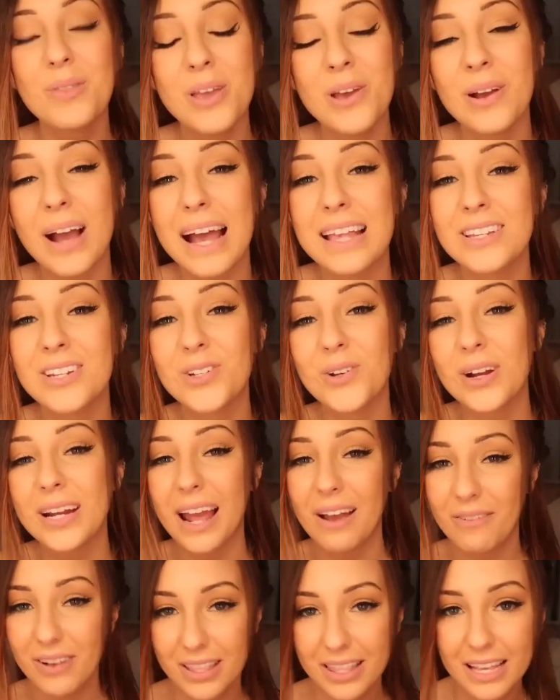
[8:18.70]
hope that you guys
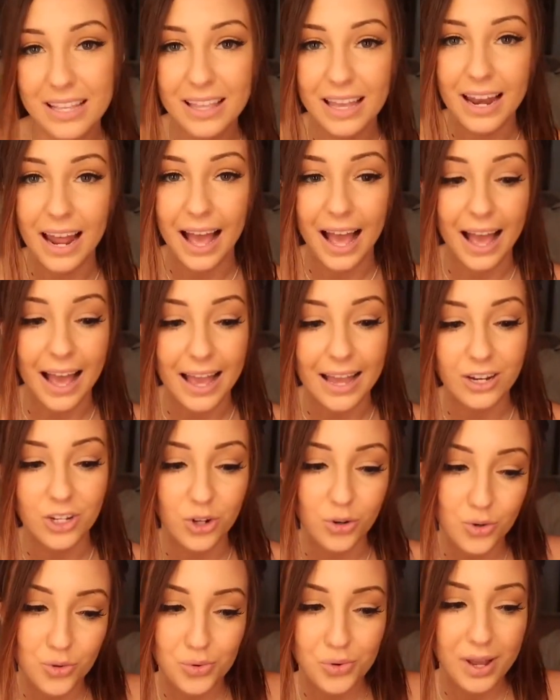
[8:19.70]
enjoyed everything that I
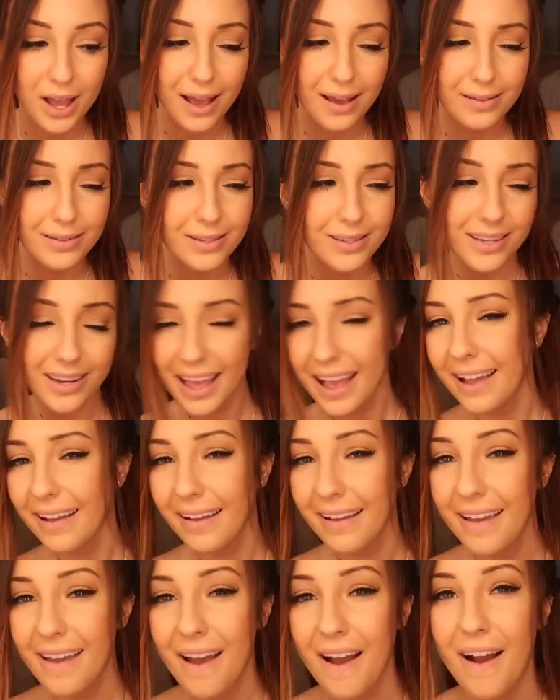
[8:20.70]
showed you guys today.
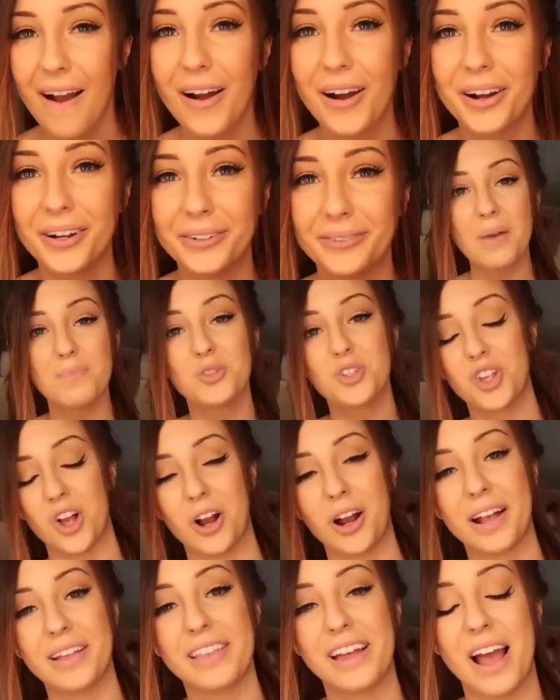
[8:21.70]
Um, I'm
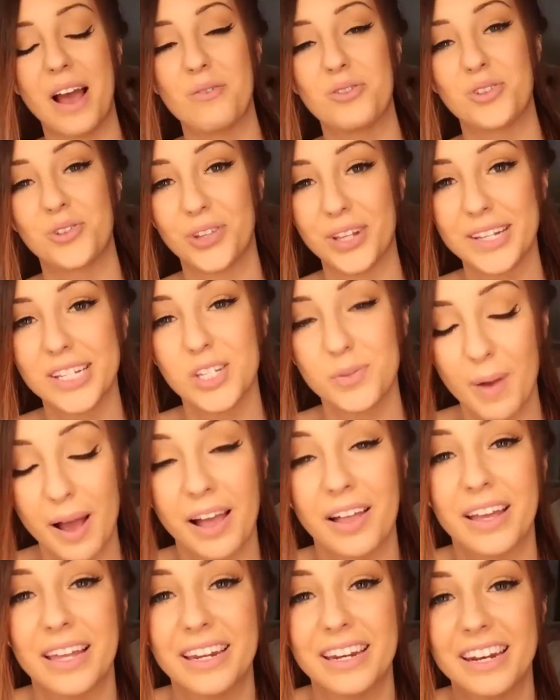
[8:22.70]
sorry that I was really
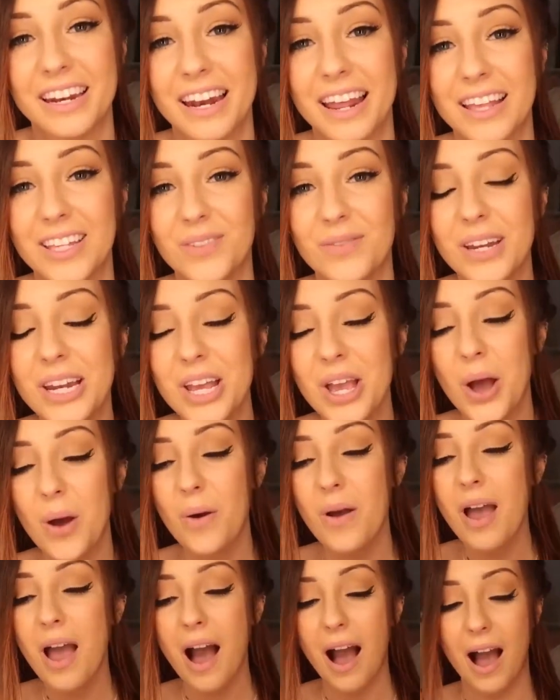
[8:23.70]
smiley to today's
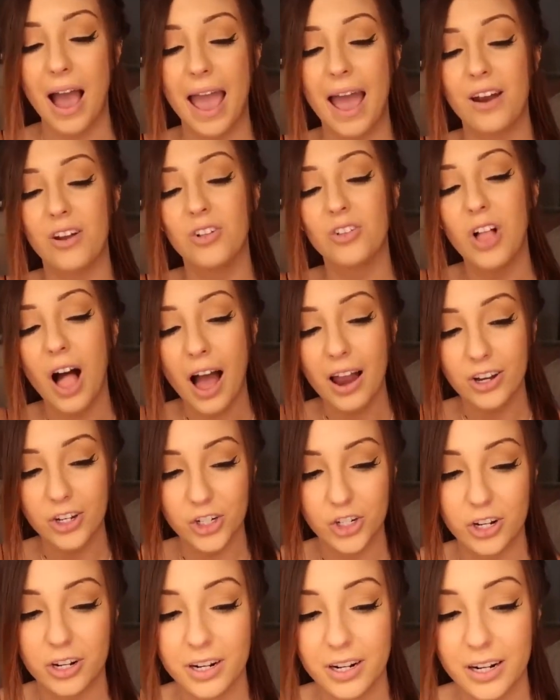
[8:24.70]
video. I had a lot
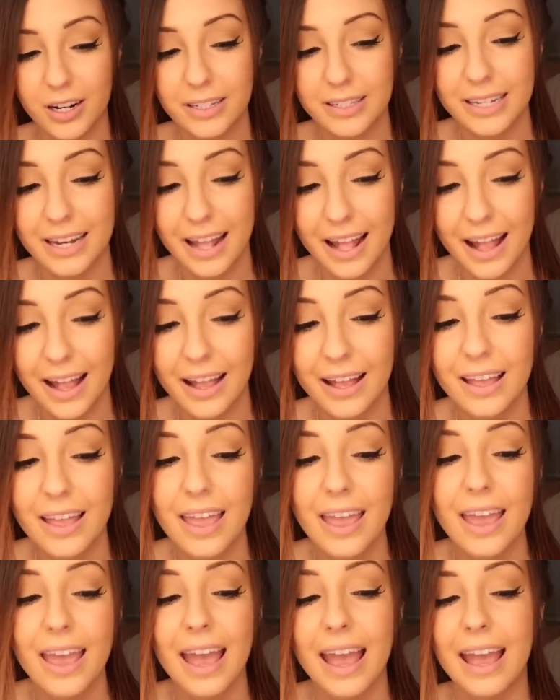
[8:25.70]
of sugar today
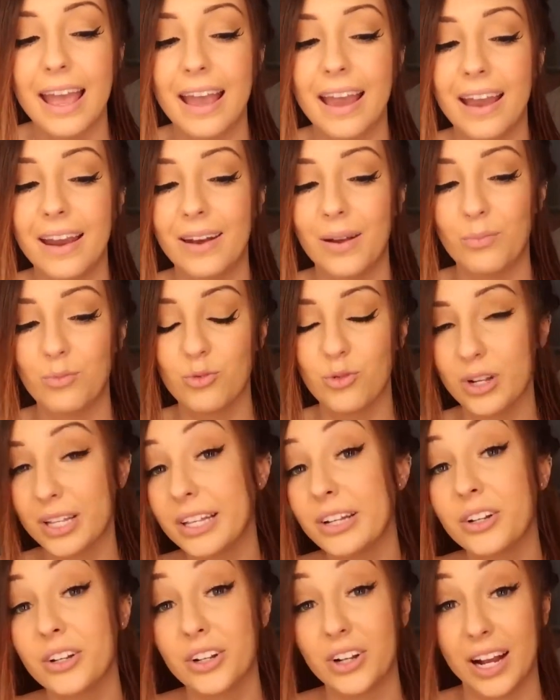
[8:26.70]
and I'm
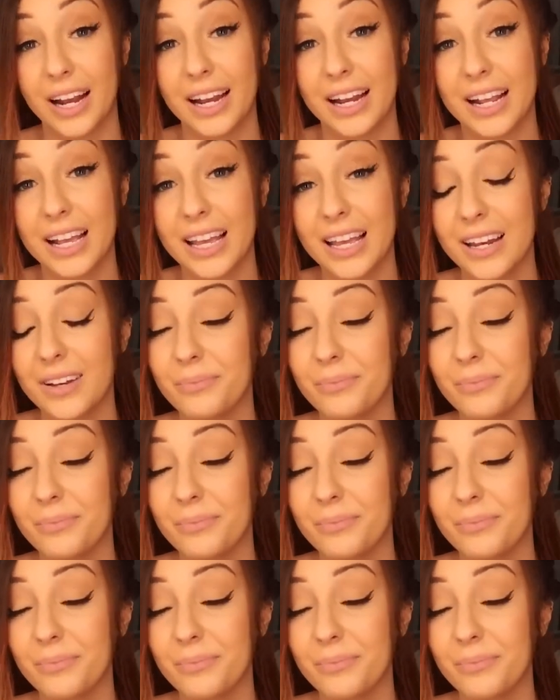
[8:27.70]
really regretting